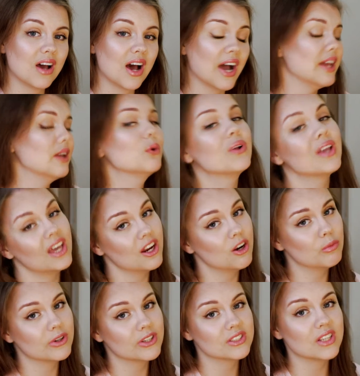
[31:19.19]
I don't care
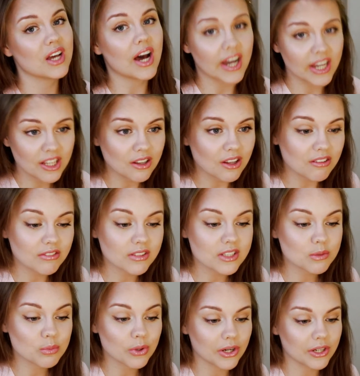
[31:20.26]
because I love
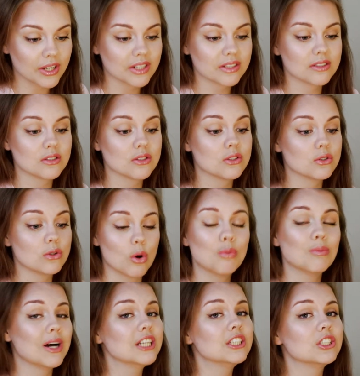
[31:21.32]
this product so
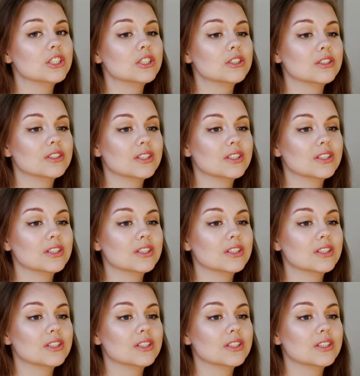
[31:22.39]
much